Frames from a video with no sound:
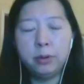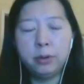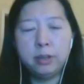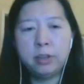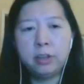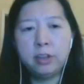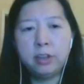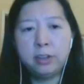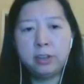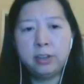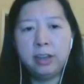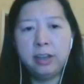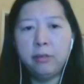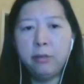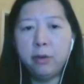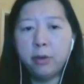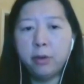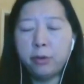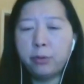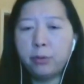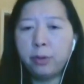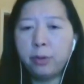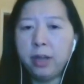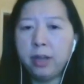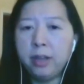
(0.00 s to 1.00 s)
This is level
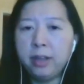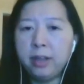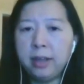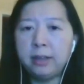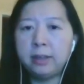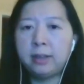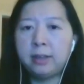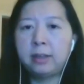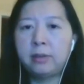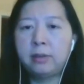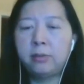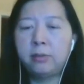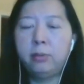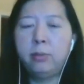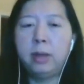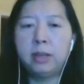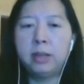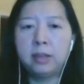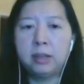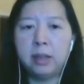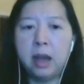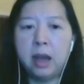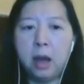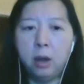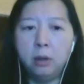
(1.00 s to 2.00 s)
3. That's
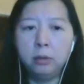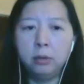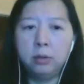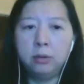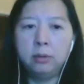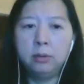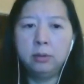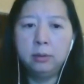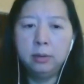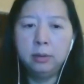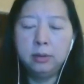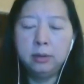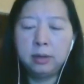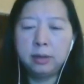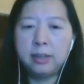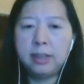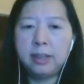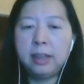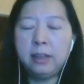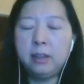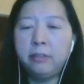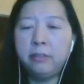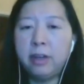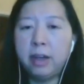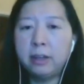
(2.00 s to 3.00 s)
what's out the
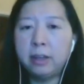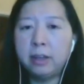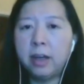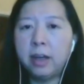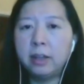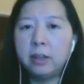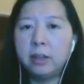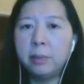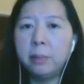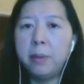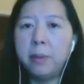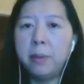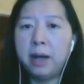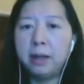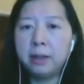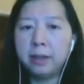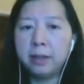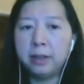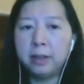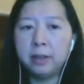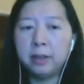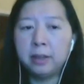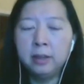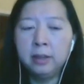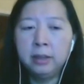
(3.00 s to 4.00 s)
state of art on the
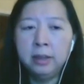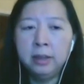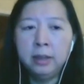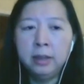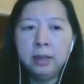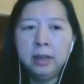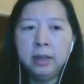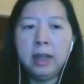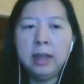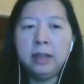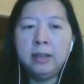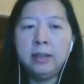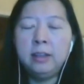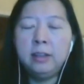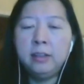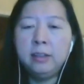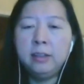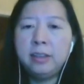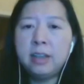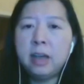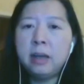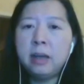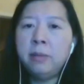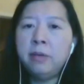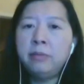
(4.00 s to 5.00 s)
market. And then
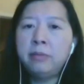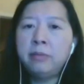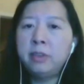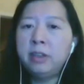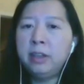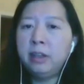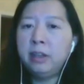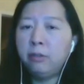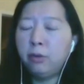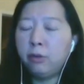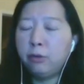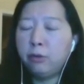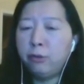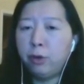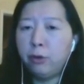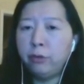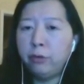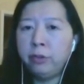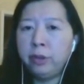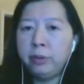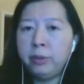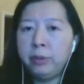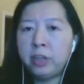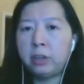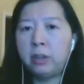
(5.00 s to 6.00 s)
some of the level 4
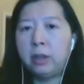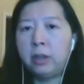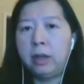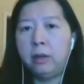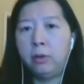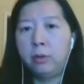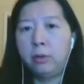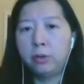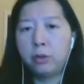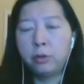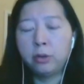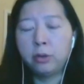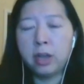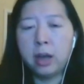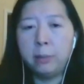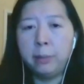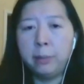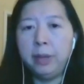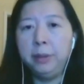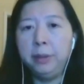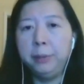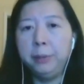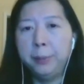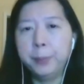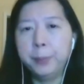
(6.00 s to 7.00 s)
features are also coming.